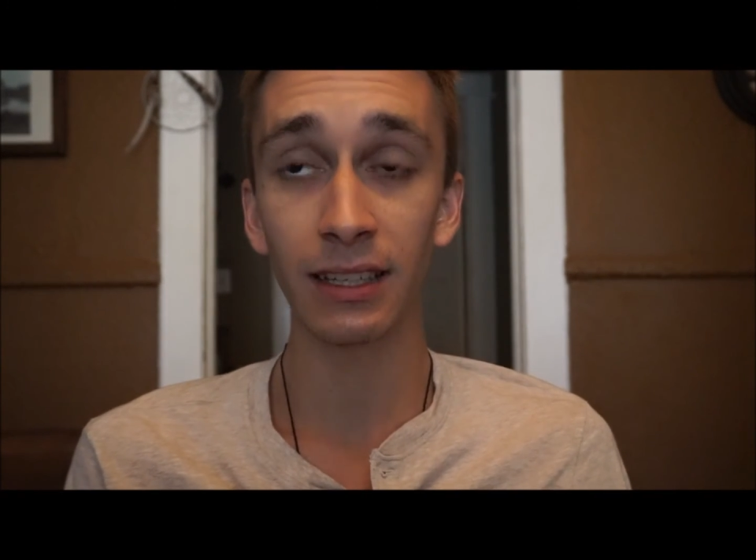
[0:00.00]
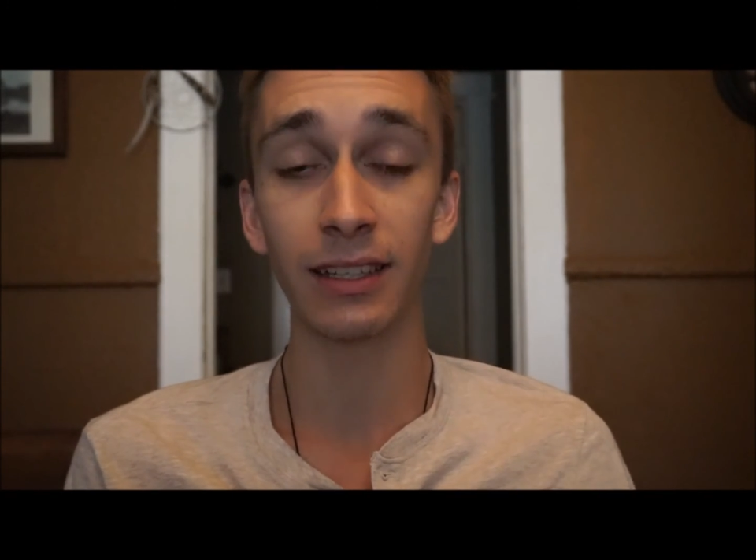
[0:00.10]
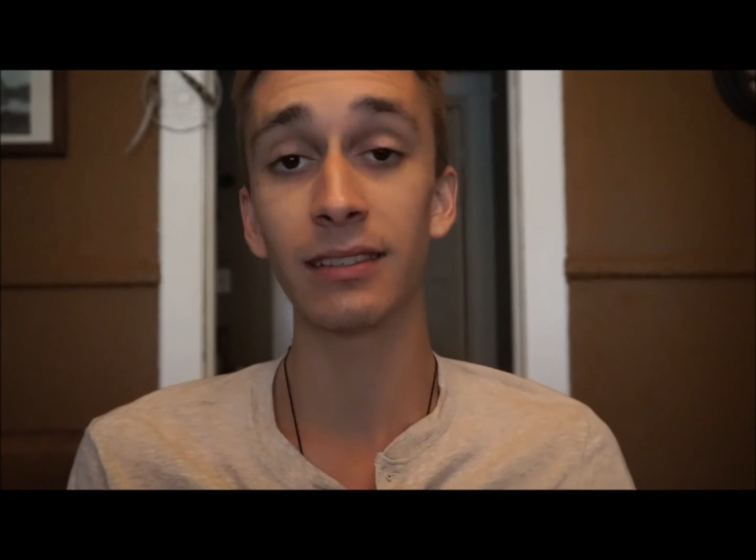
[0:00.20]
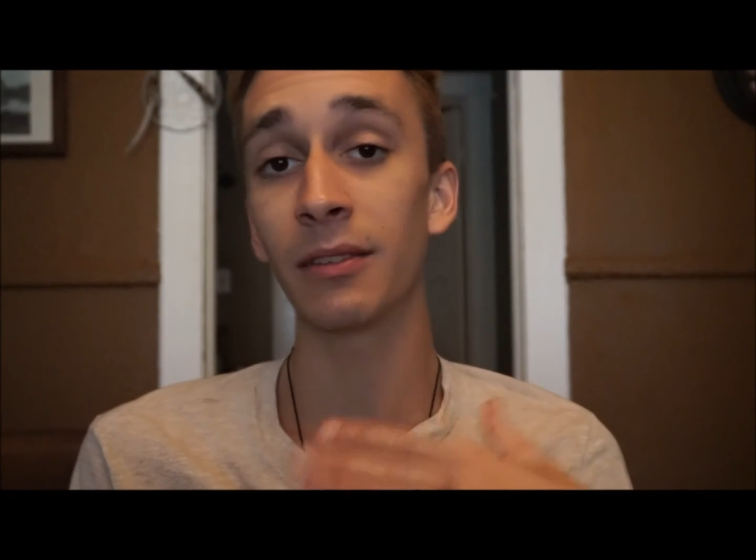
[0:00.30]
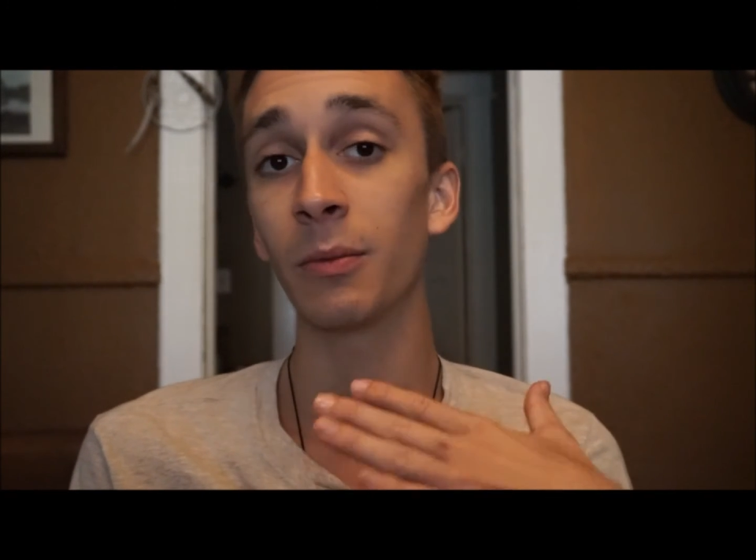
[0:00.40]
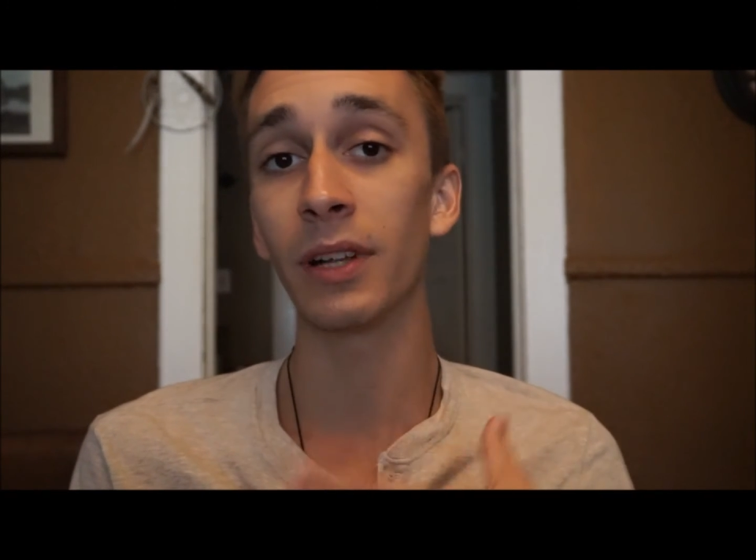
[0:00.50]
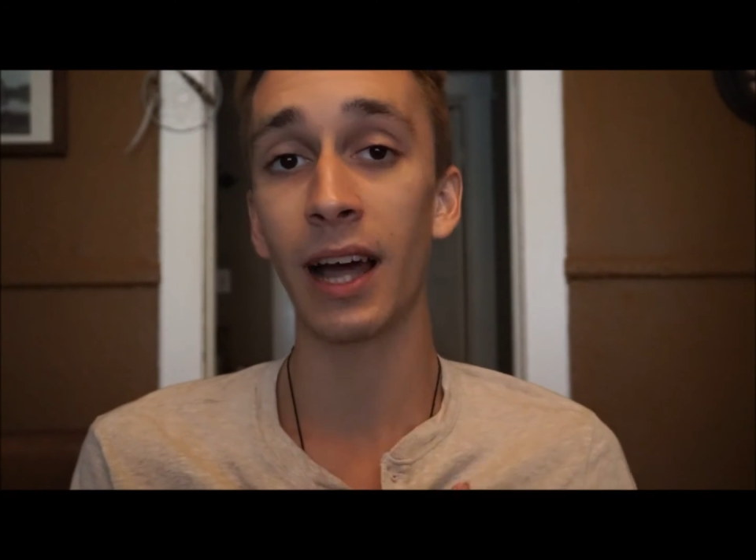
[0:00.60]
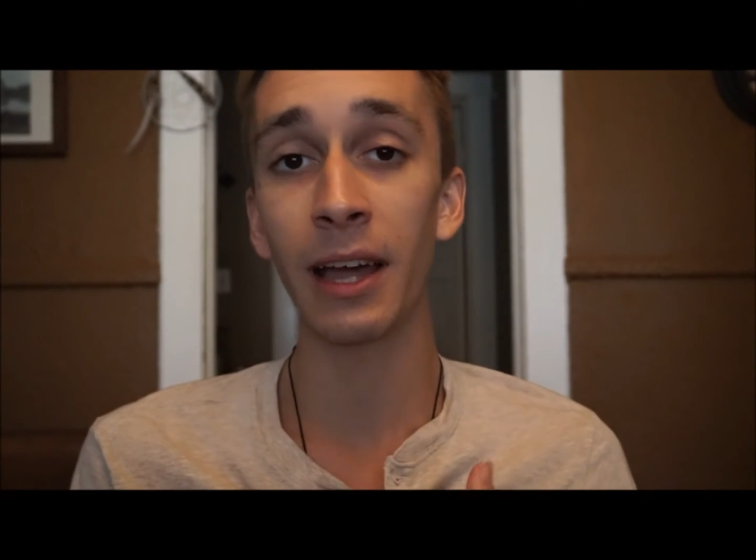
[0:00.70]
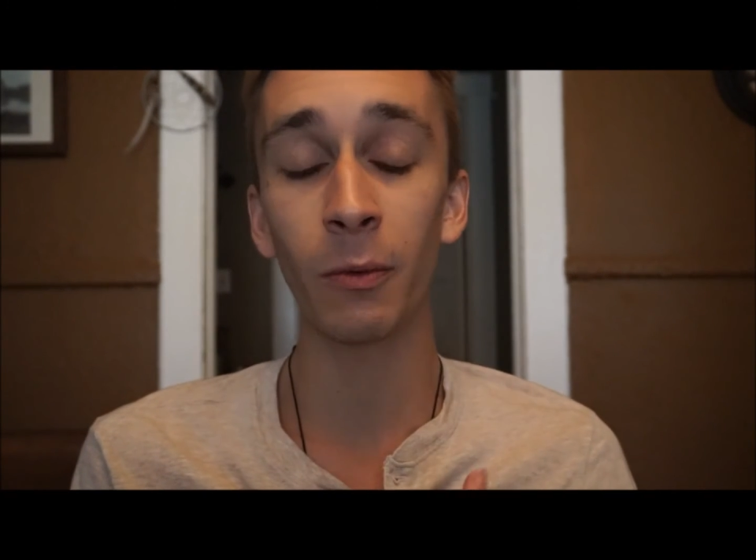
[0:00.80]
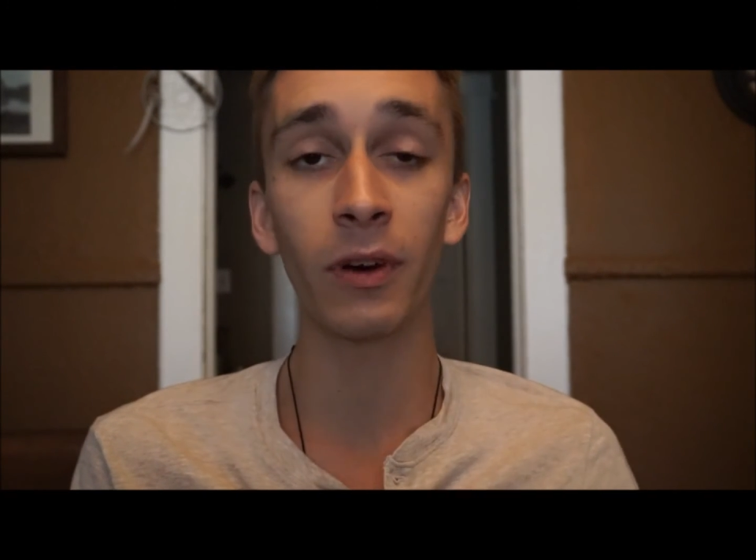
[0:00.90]
this is
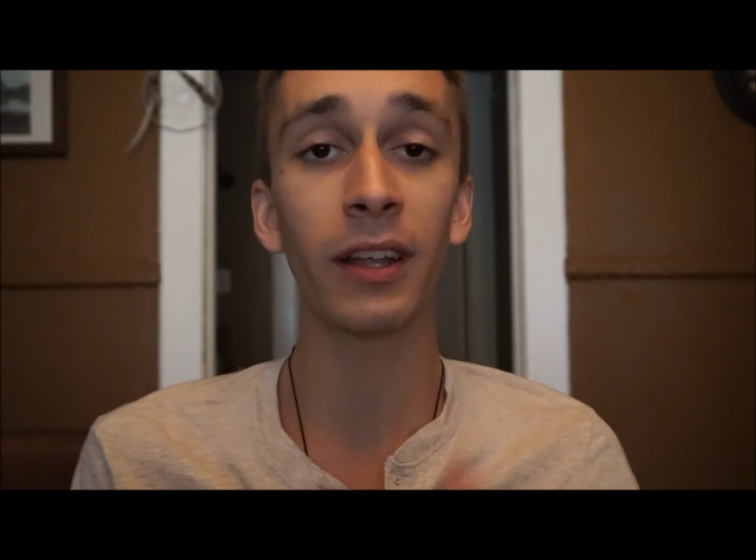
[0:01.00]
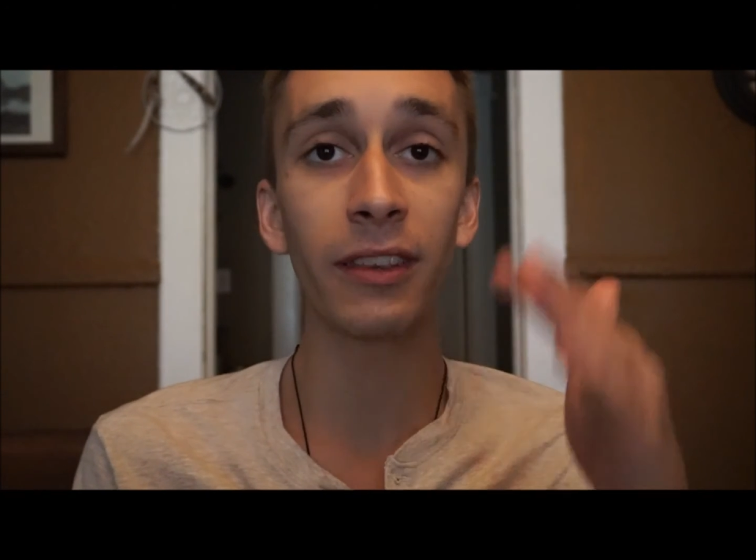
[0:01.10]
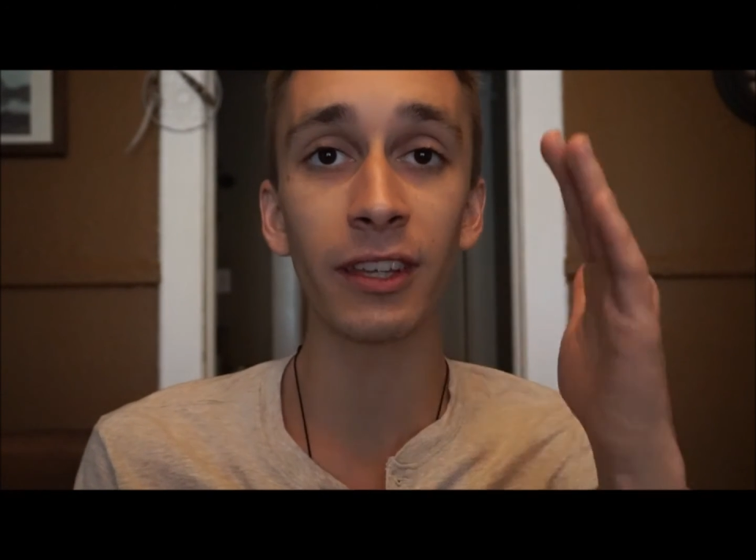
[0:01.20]
what I want,